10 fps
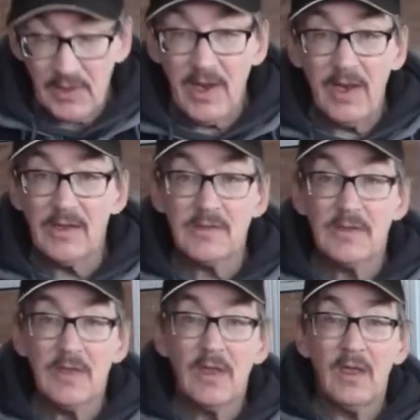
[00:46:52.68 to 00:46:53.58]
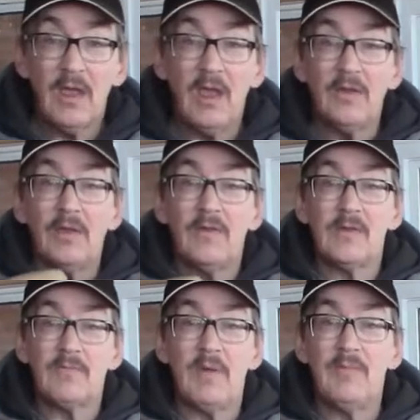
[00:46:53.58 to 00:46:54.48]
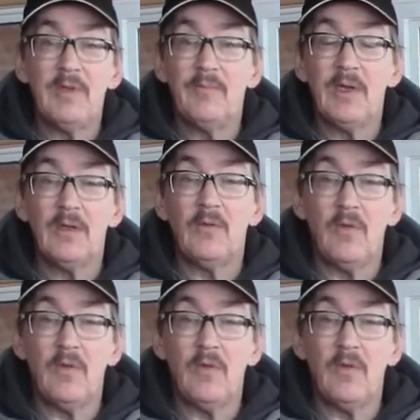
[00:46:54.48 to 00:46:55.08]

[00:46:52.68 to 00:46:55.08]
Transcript: legs, and then there's bib in the middle,